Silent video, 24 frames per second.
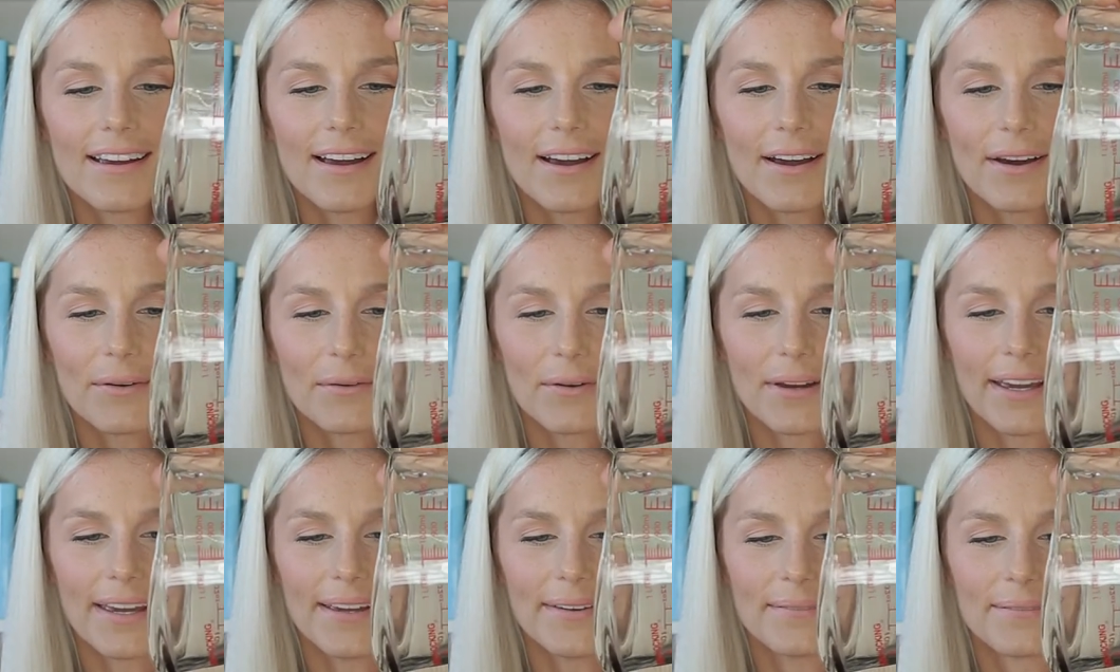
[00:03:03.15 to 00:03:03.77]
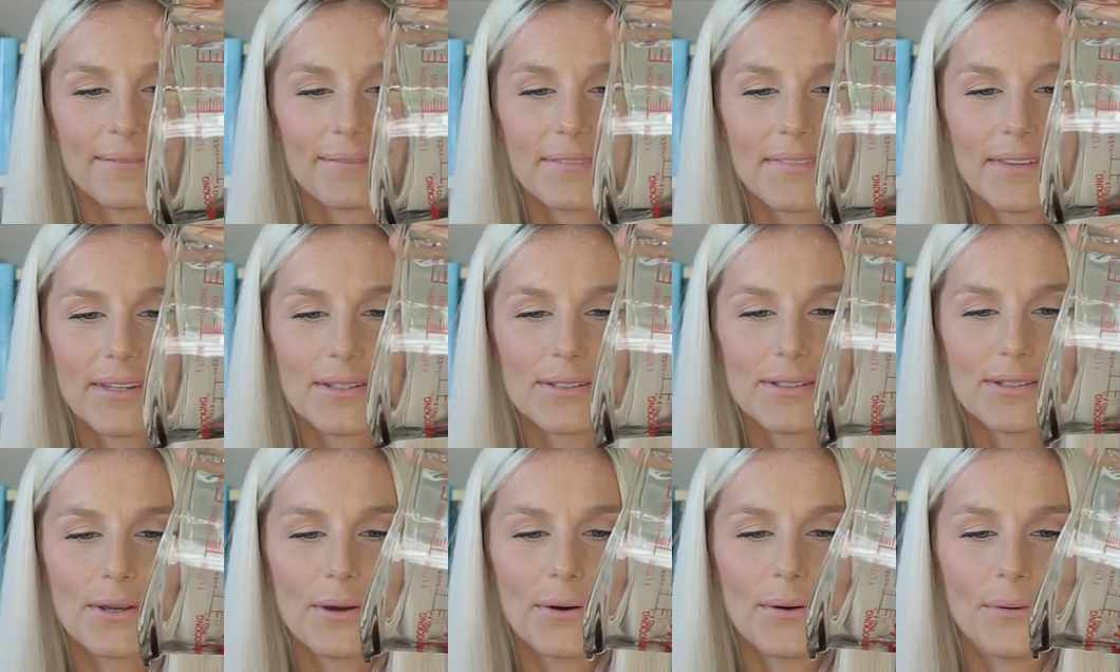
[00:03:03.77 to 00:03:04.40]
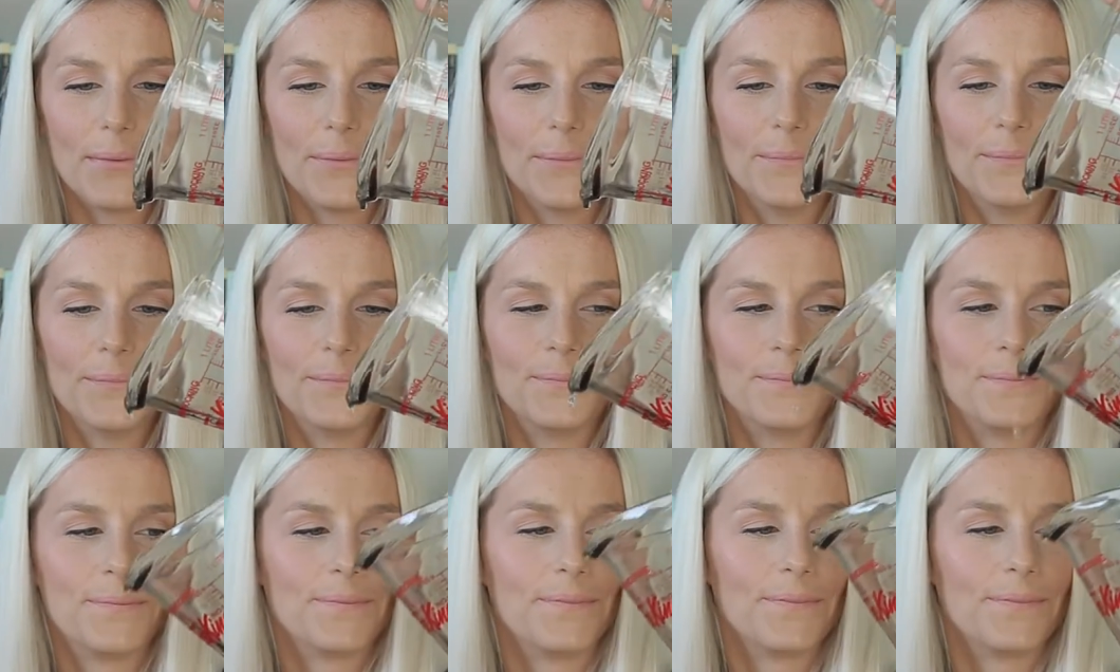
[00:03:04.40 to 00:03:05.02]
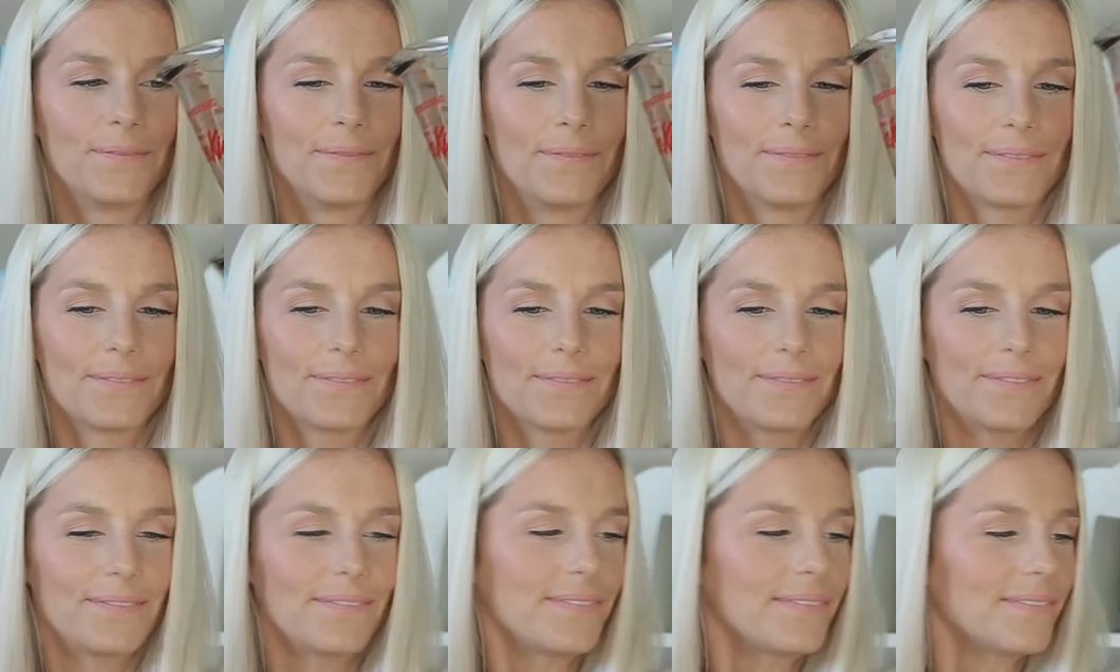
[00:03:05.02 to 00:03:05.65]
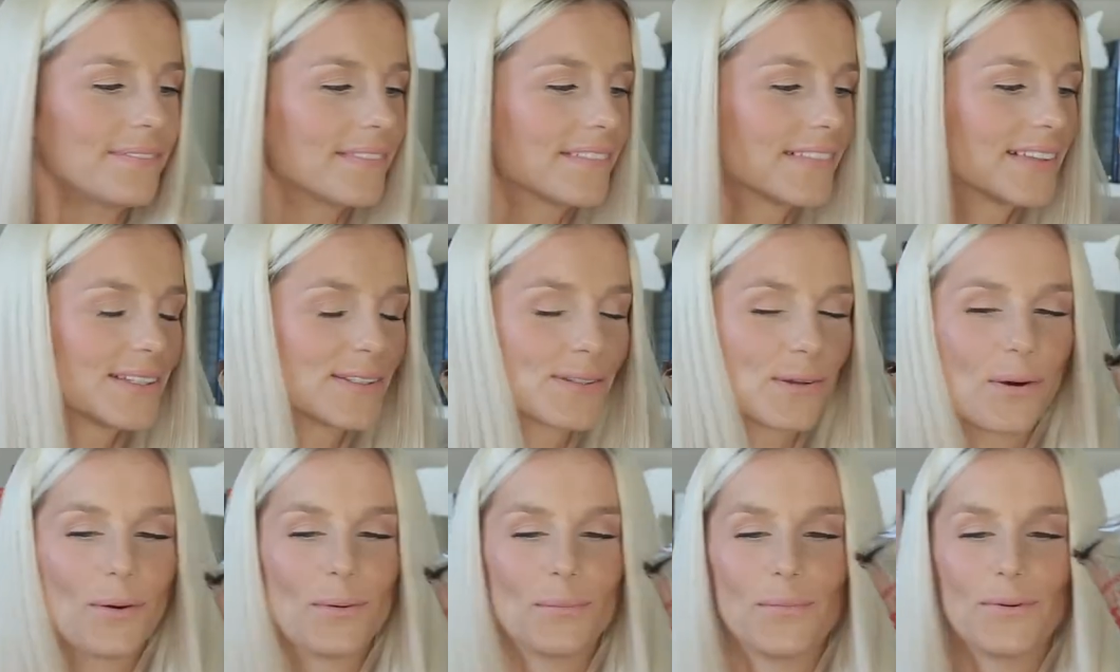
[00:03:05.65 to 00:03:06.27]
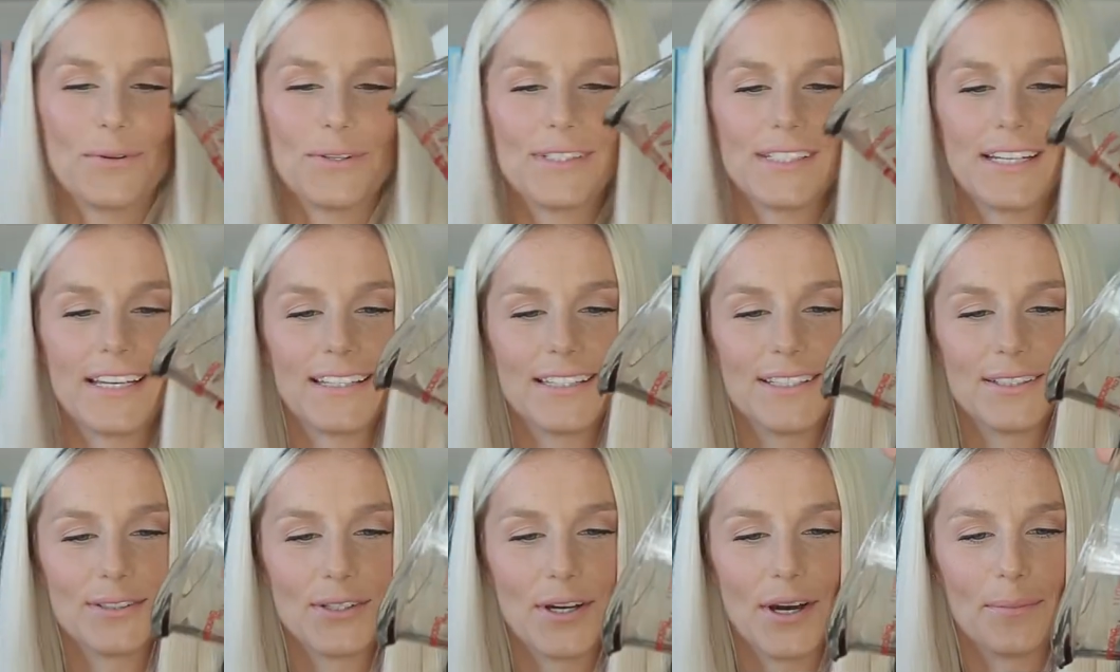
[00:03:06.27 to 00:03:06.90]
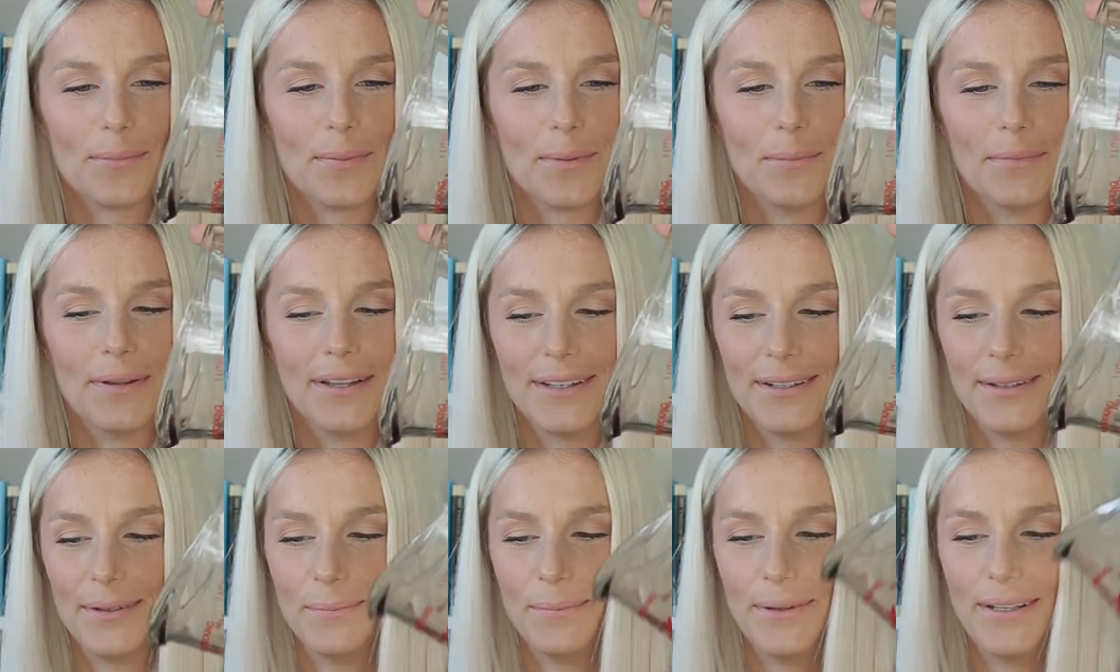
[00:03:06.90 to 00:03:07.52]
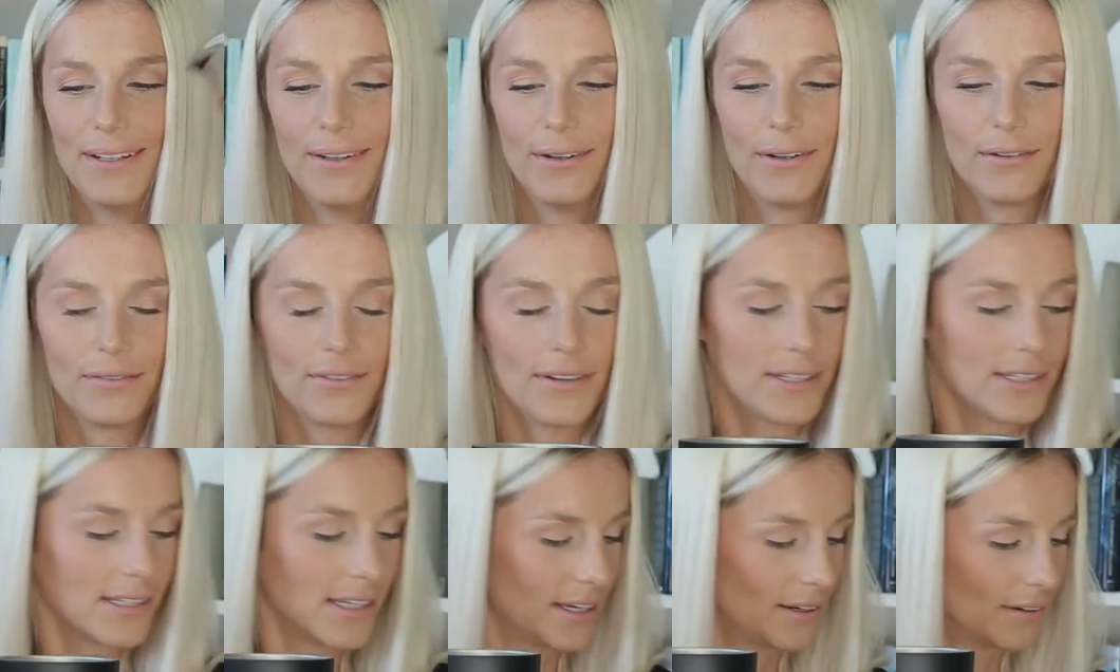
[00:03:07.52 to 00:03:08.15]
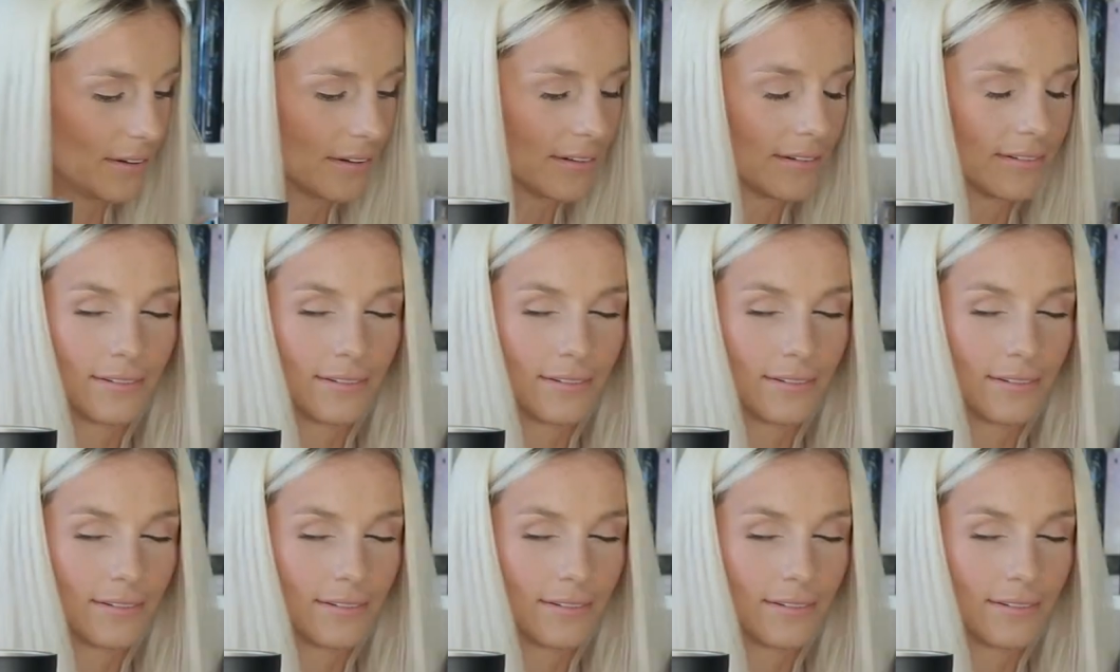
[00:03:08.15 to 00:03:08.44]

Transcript: Okay, so it's almost at the top. I'm a little bit nervous here.